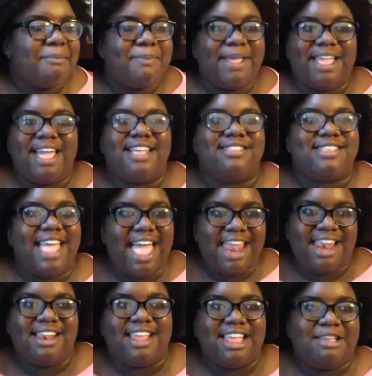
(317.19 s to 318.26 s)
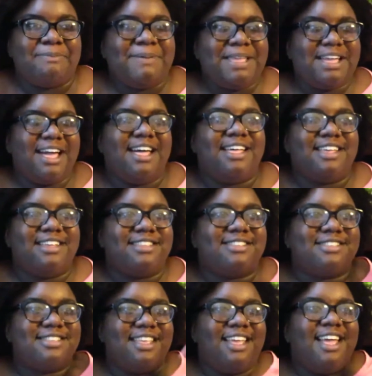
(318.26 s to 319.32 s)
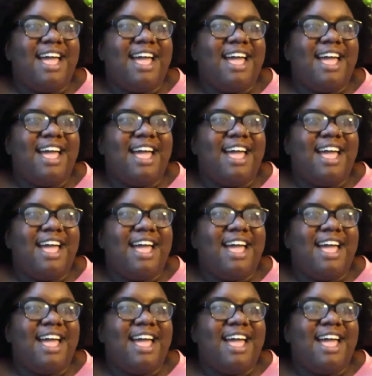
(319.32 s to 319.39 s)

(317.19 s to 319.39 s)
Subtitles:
But yes, editing, because